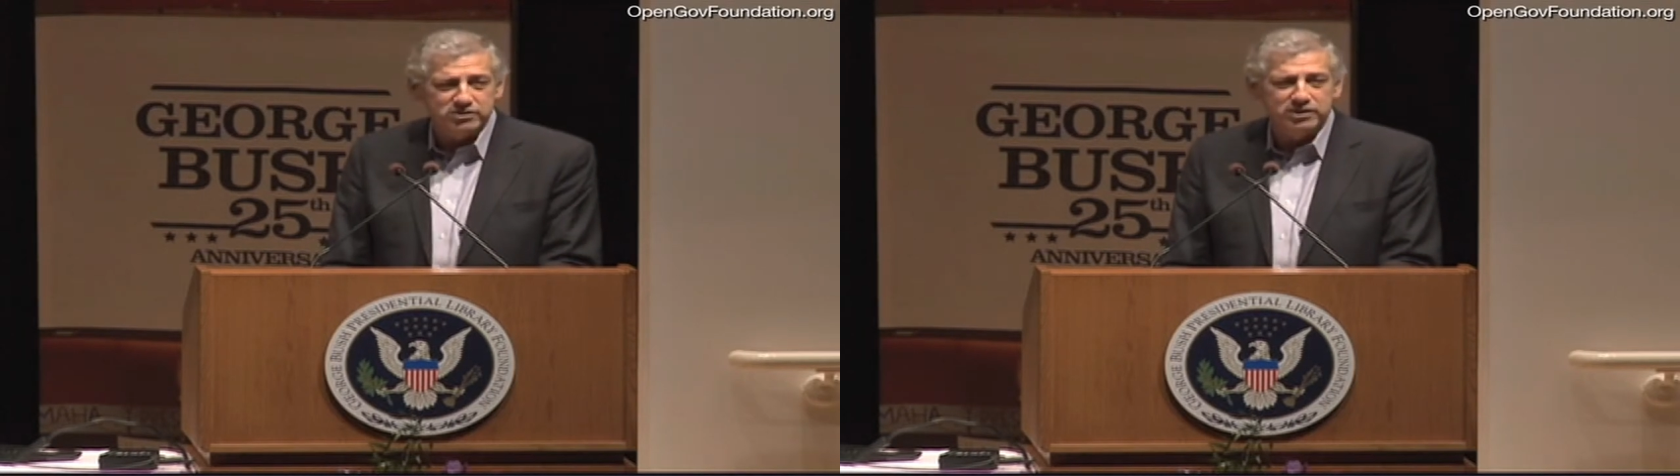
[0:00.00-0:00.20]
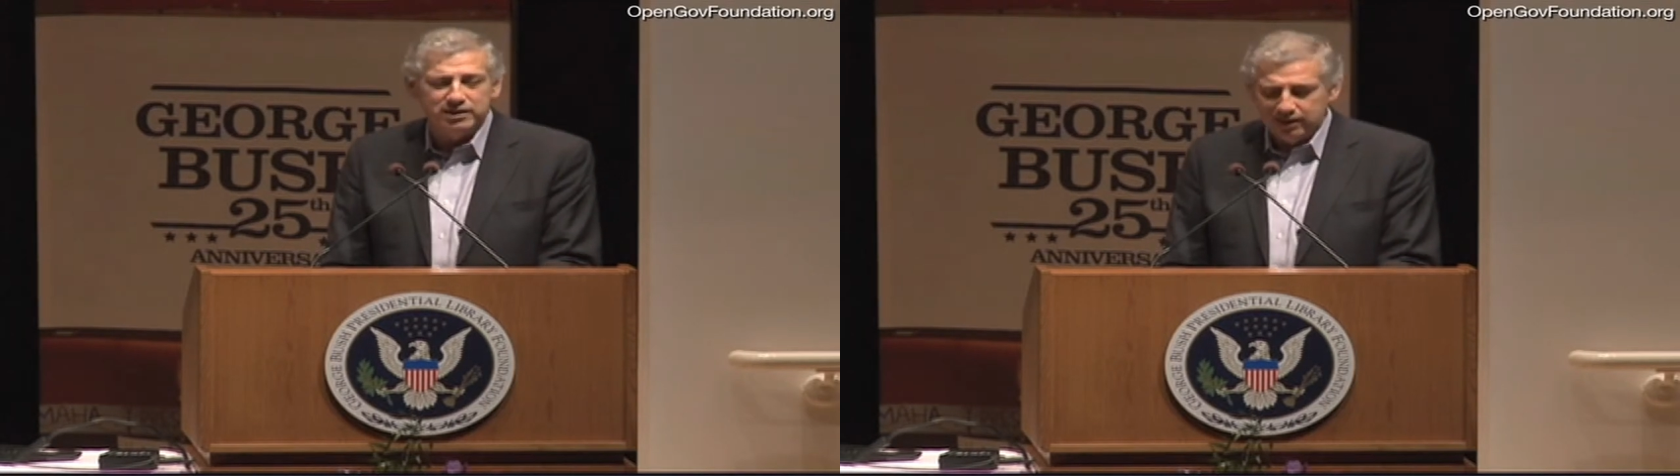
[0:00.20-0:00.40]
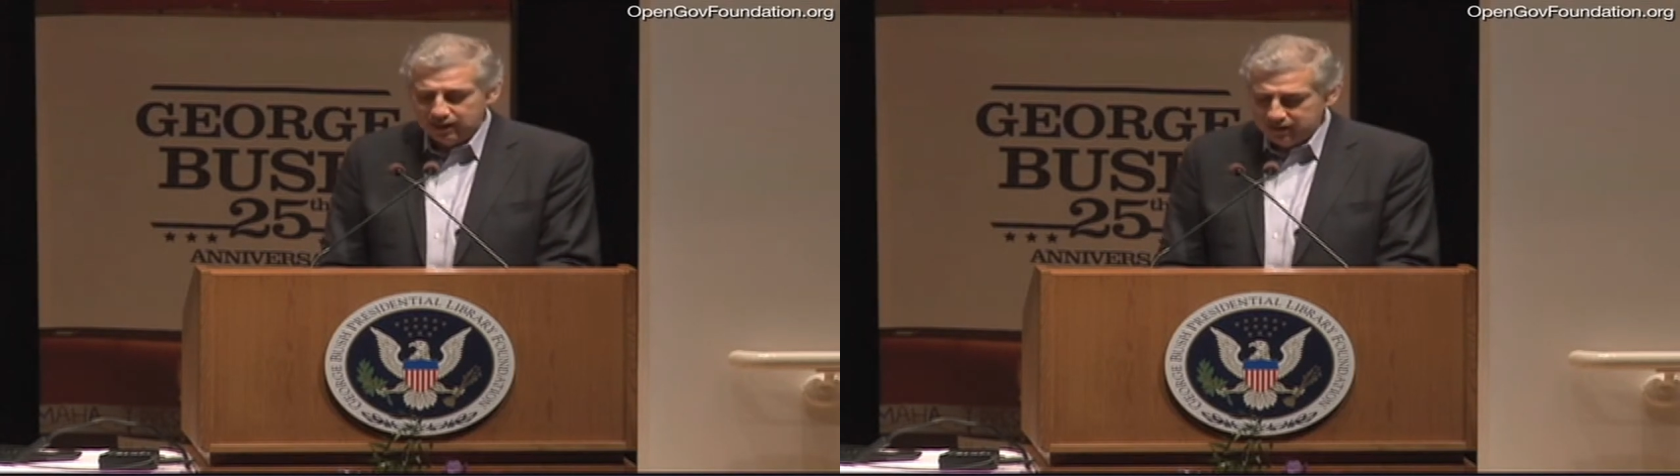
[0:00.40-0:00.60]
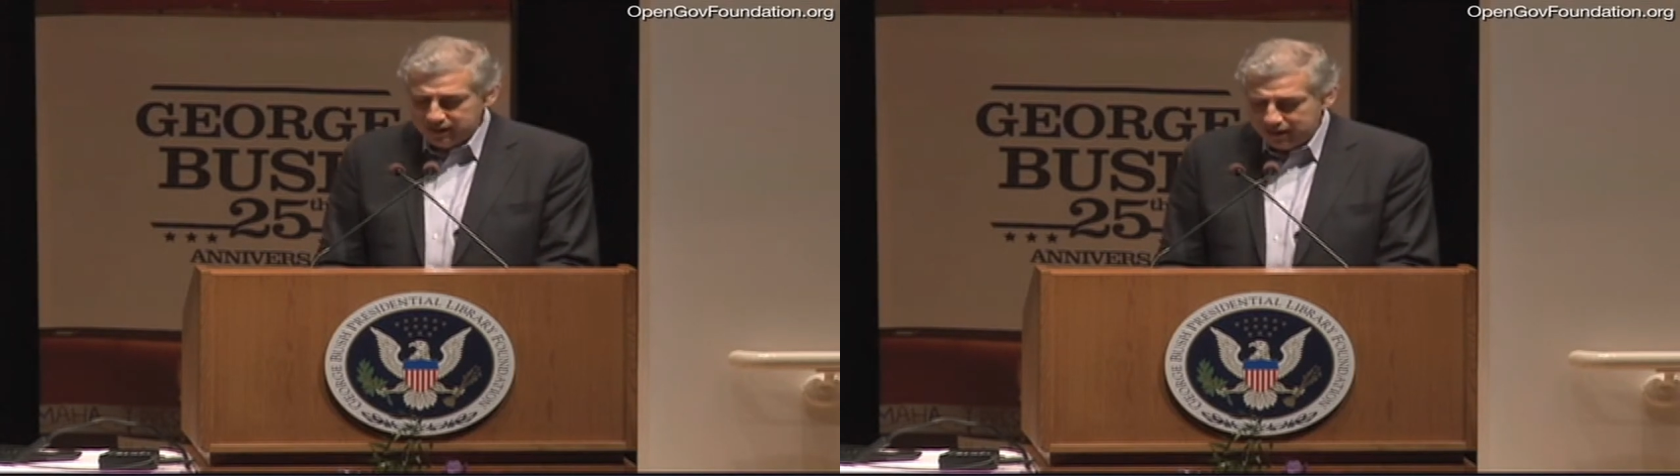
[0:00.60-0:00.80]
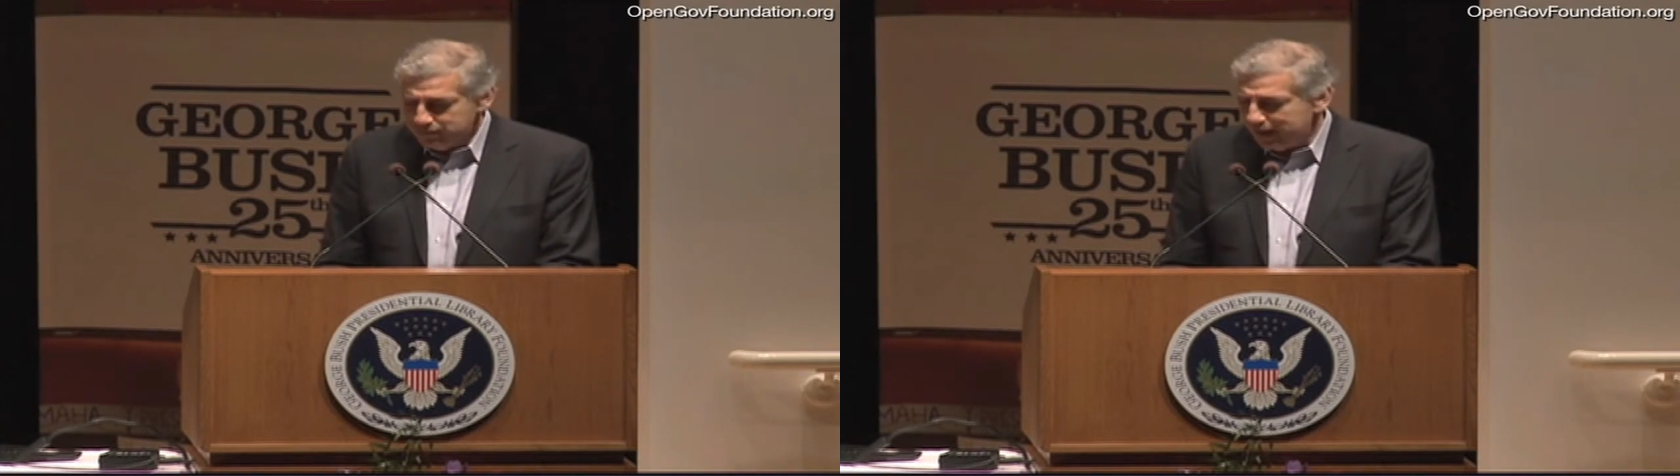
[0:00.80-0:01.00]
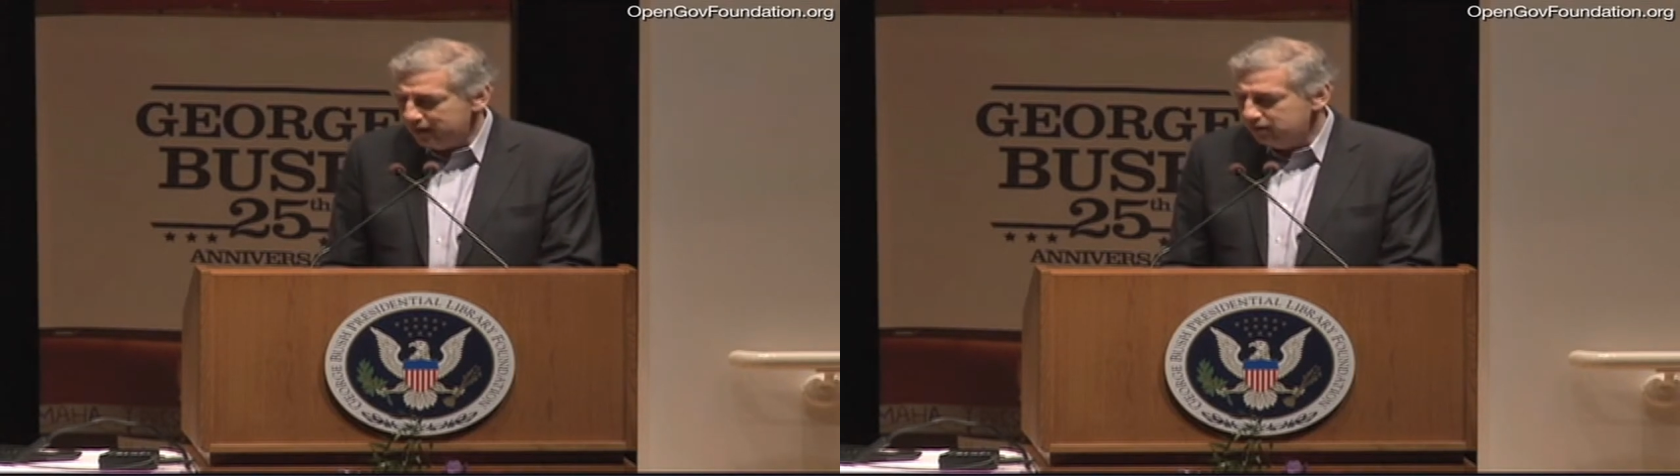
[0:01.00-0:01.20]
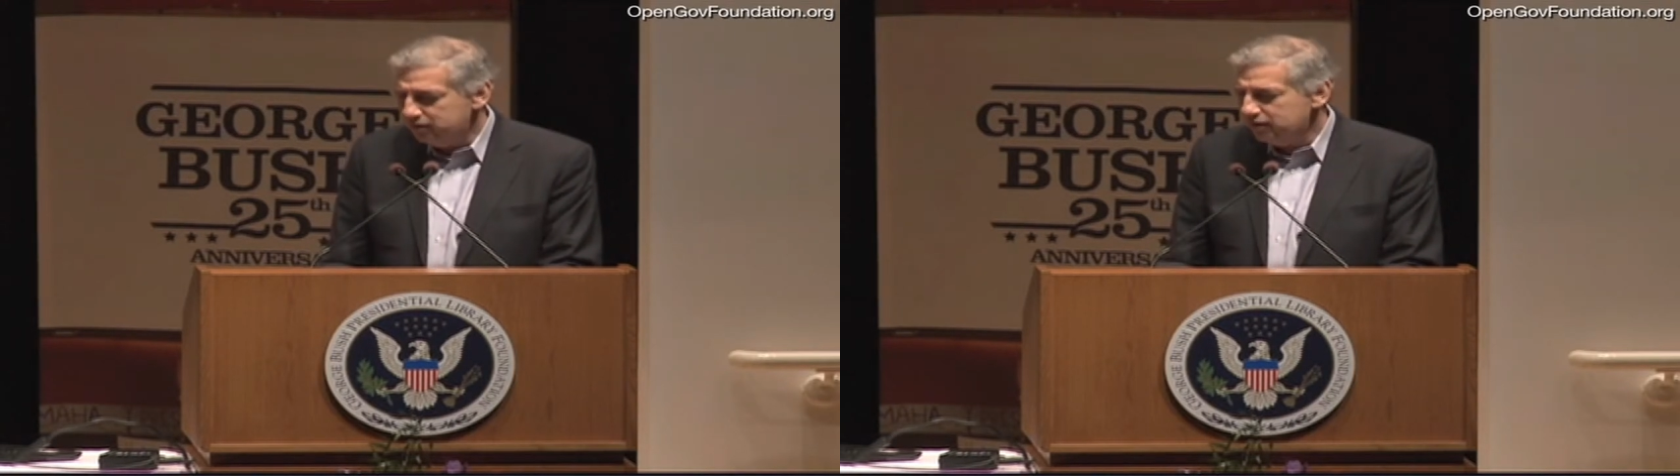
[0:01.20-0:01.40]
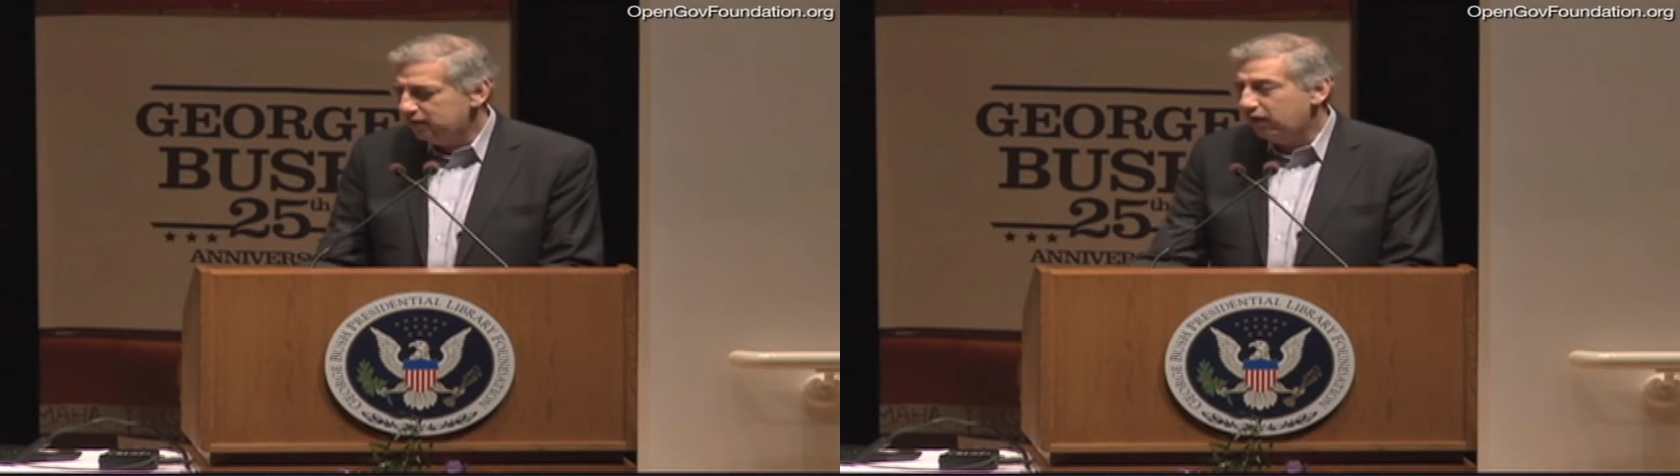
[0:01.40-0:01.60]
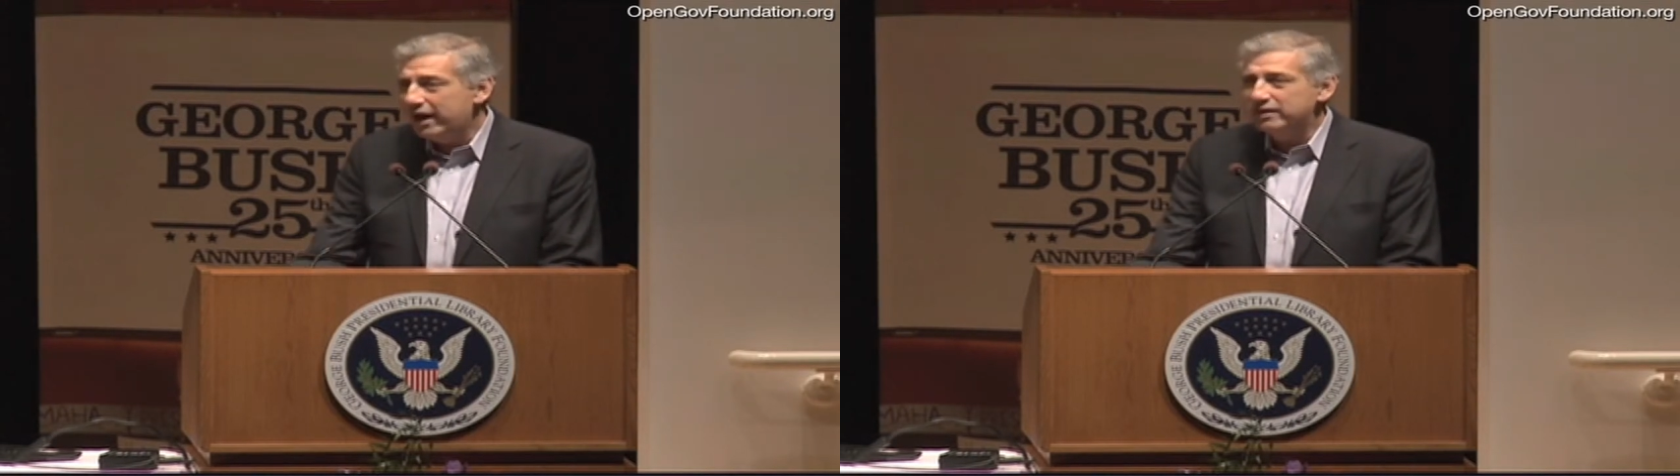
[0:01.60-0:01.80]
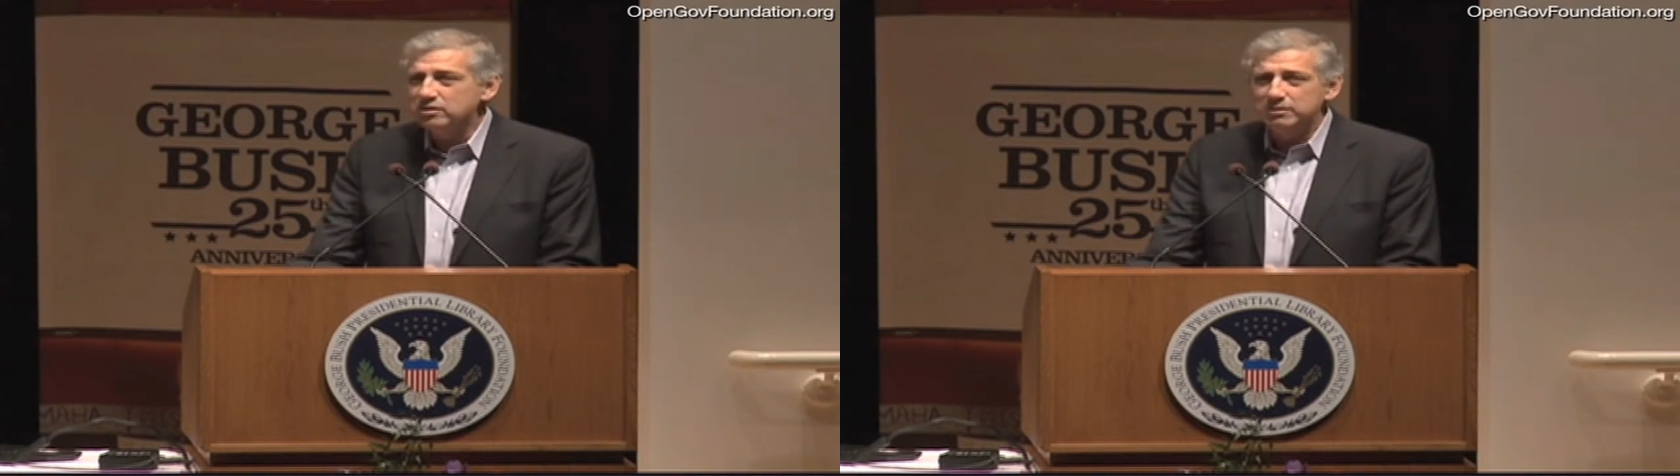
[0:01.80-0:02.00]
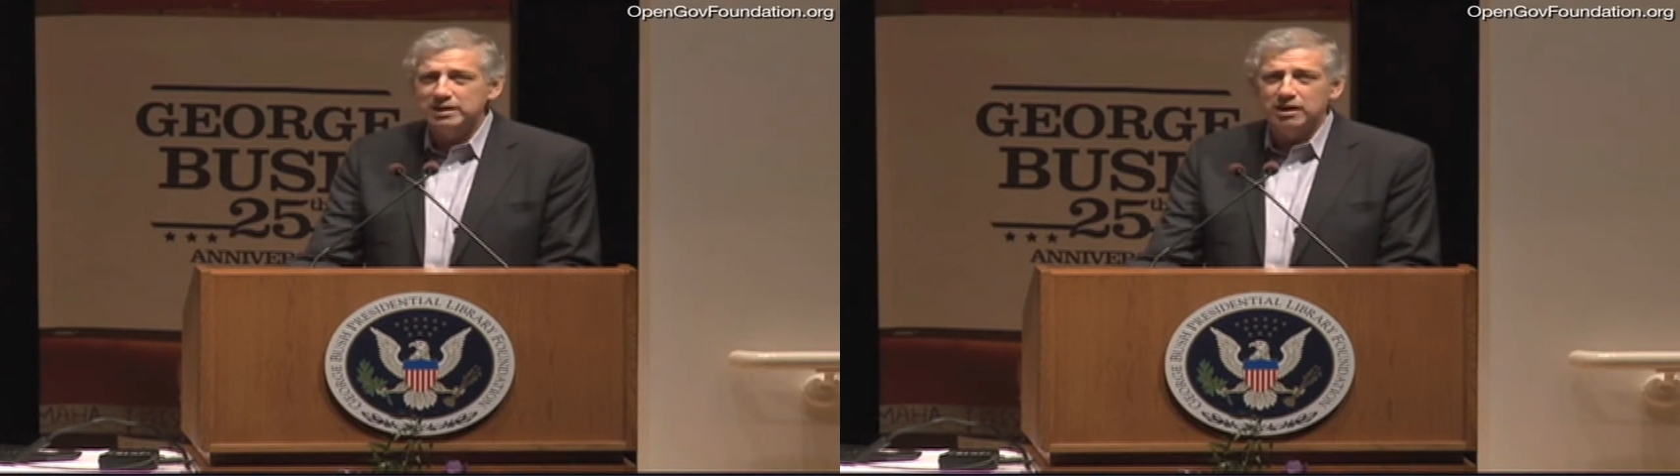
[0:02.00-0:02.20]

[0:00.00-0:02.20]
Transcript: So that matters a lot to me,